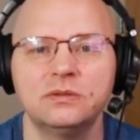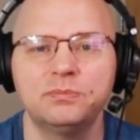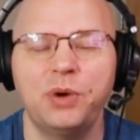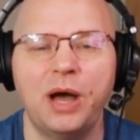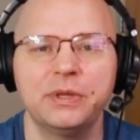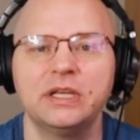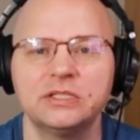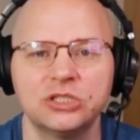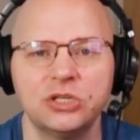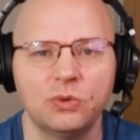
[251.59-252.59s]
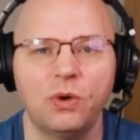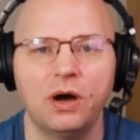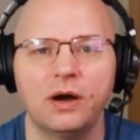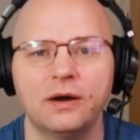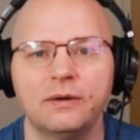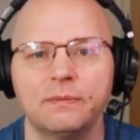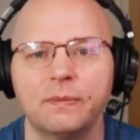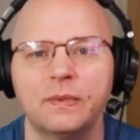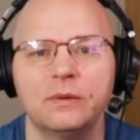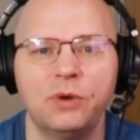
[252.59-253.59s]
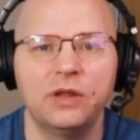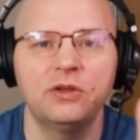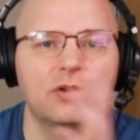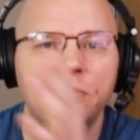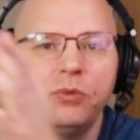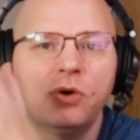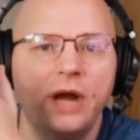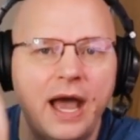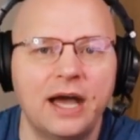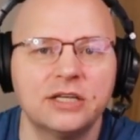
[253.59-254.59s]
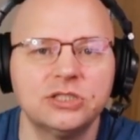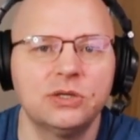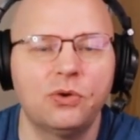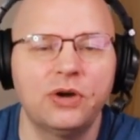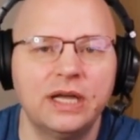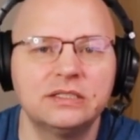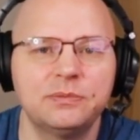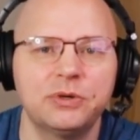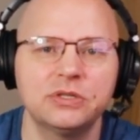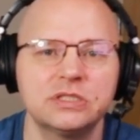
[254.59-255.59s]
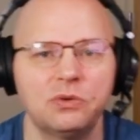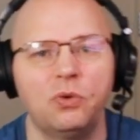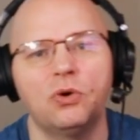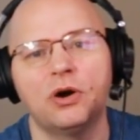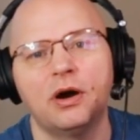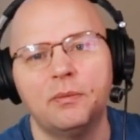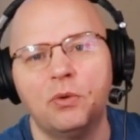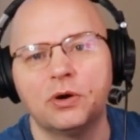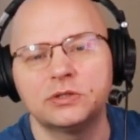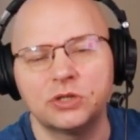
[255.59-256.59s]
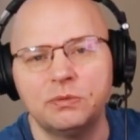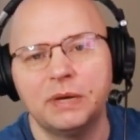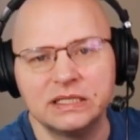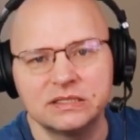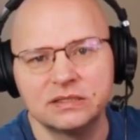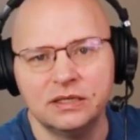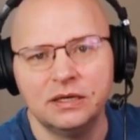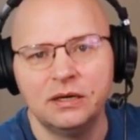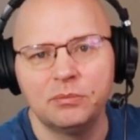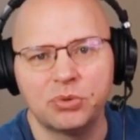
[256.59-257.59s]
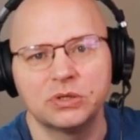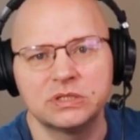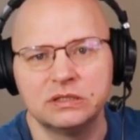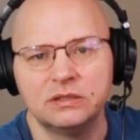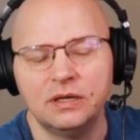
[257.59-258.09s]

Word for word: population you are whether you're a more action oriented person or a more turn based person